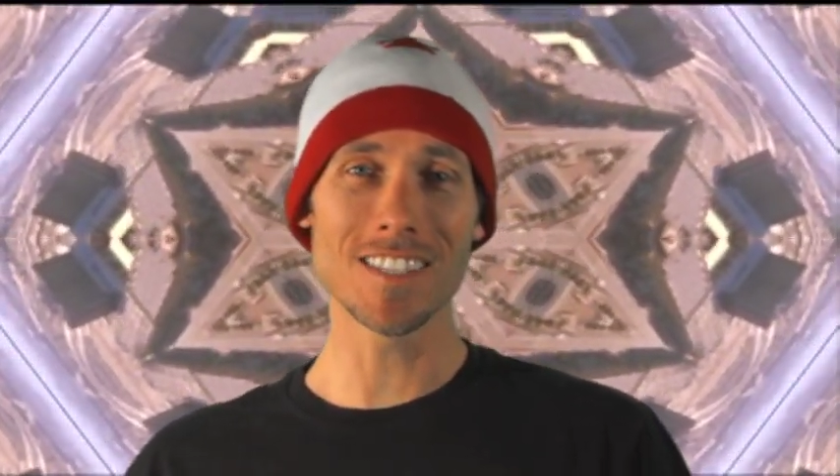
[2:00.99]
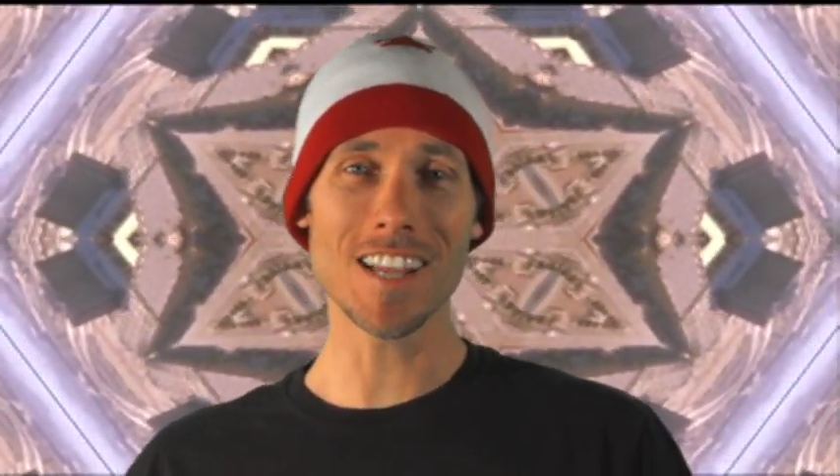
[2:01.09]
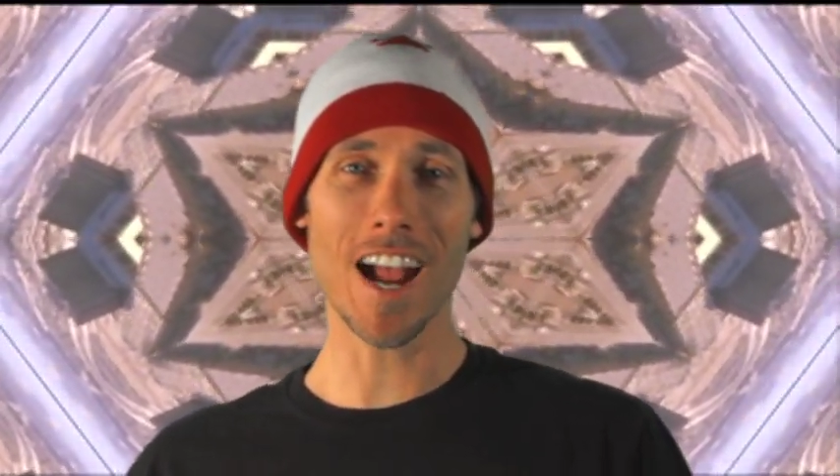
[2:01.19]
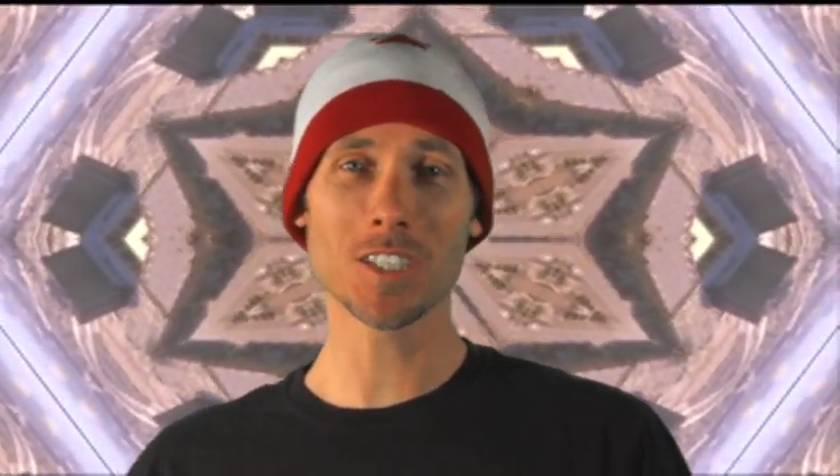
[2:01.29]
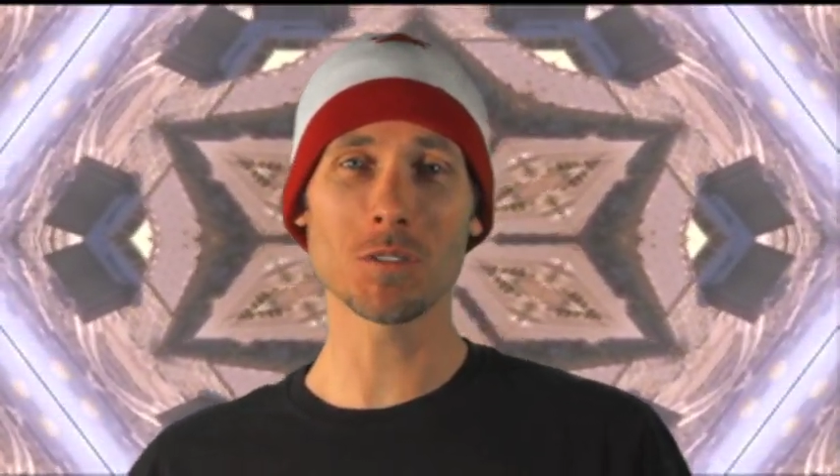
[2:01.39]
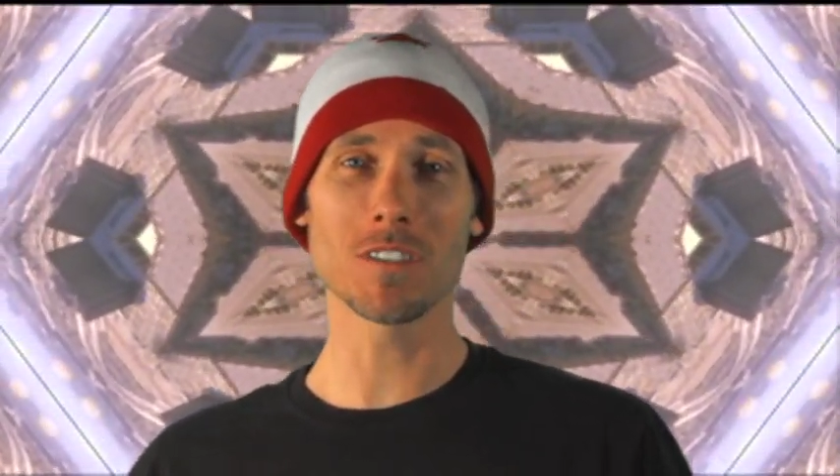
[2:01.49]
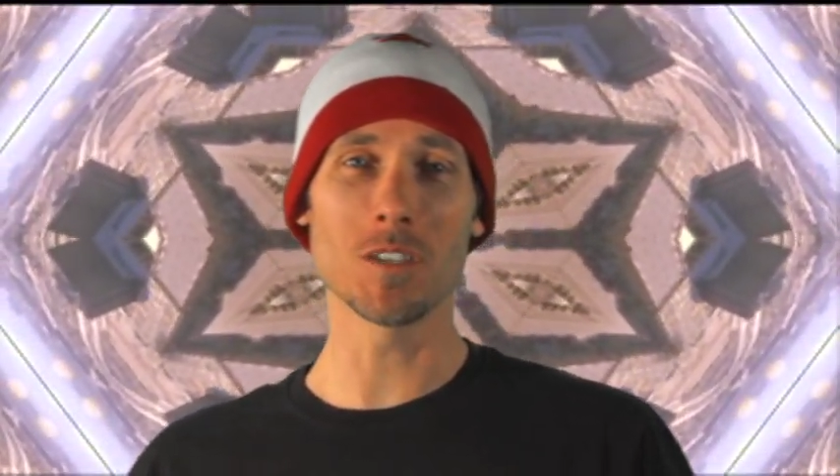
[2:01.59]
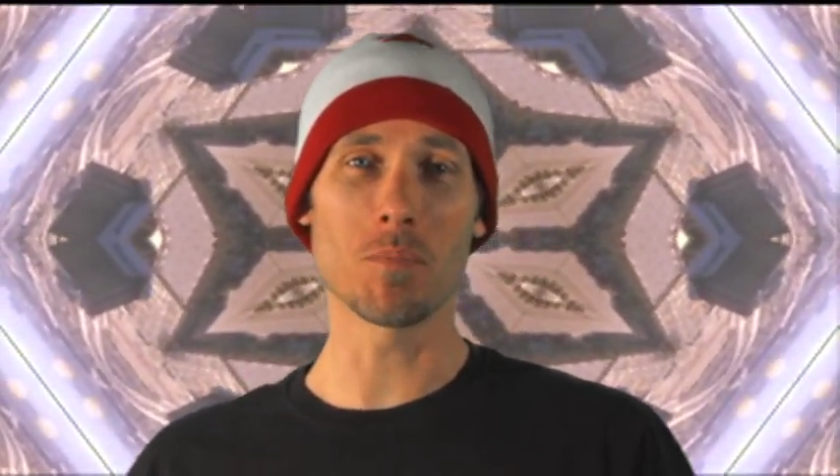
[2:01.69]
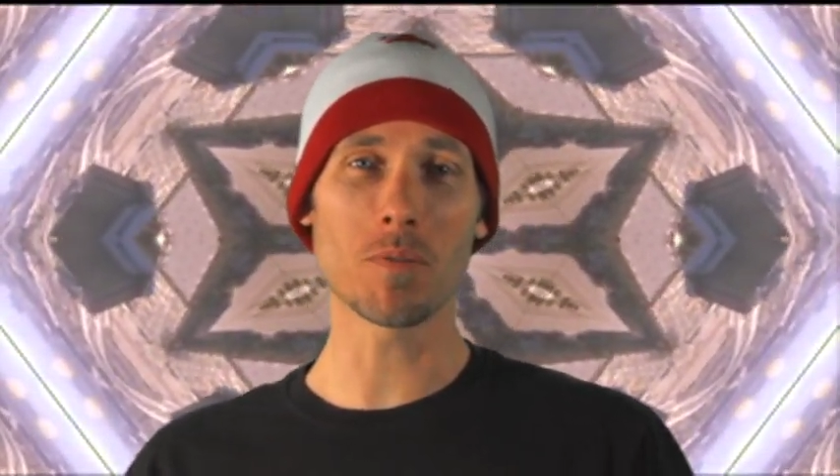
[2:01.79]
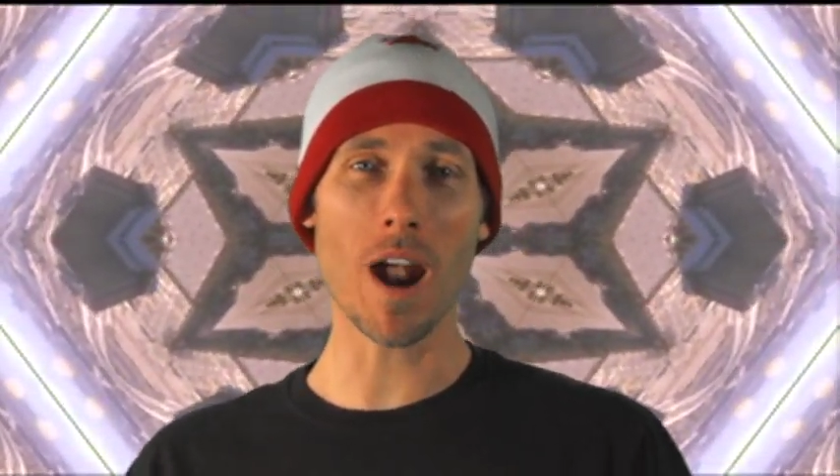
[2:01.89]
is actually
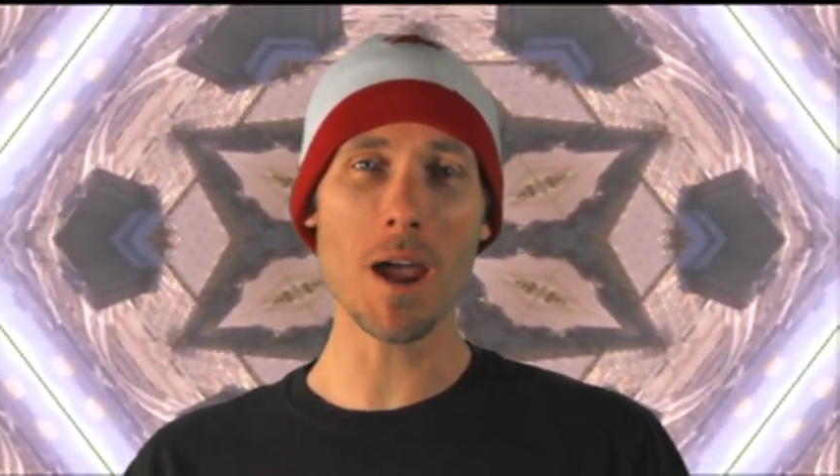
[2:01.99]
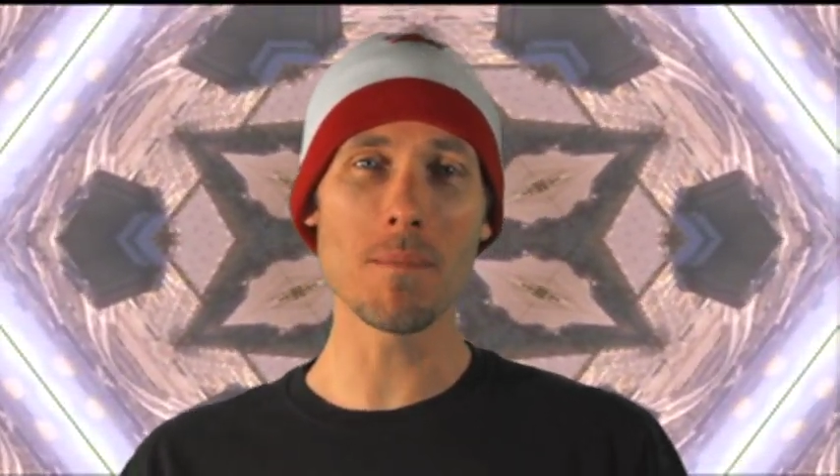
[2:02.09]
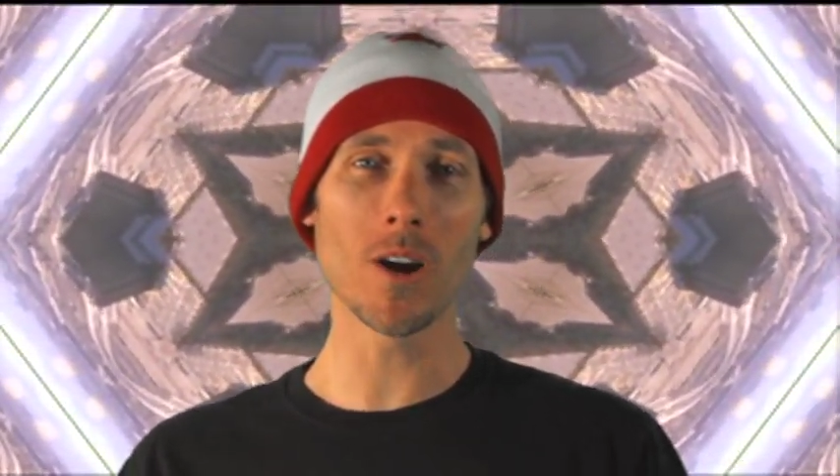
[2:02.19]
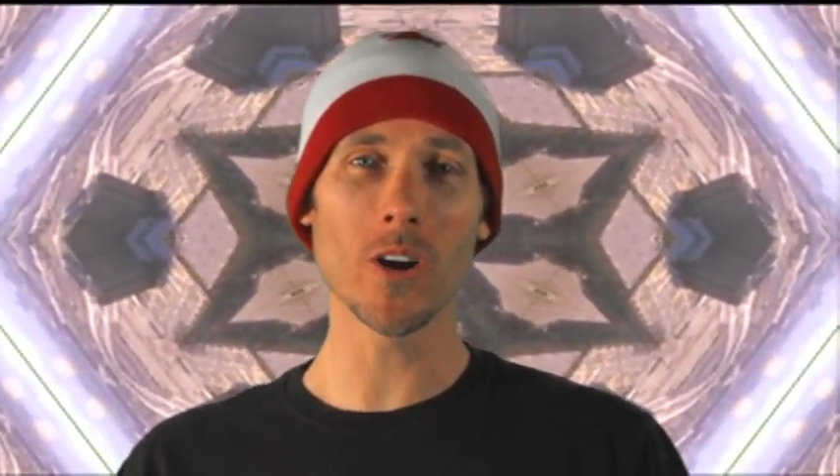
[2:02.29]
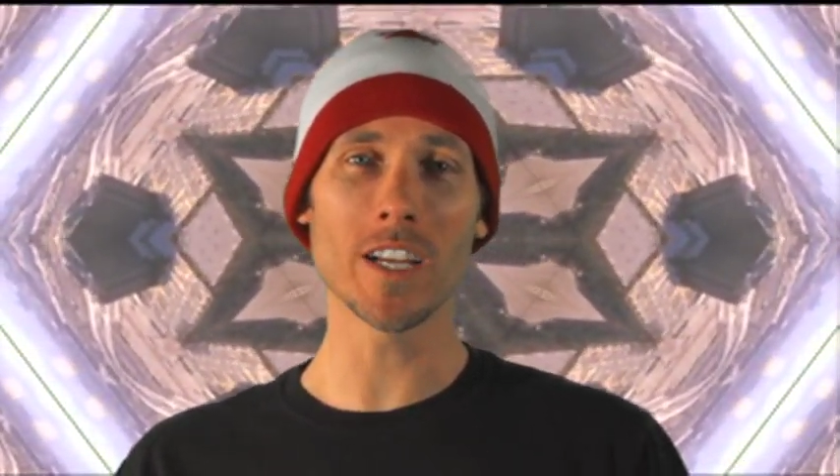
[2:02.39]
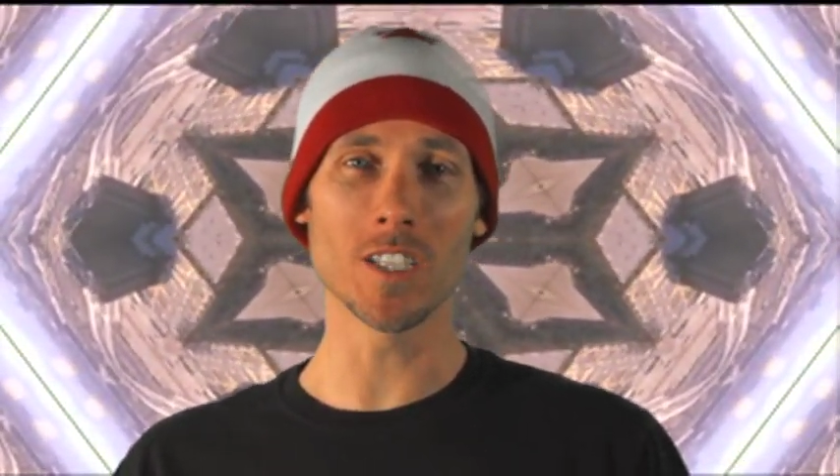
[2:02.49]
the primary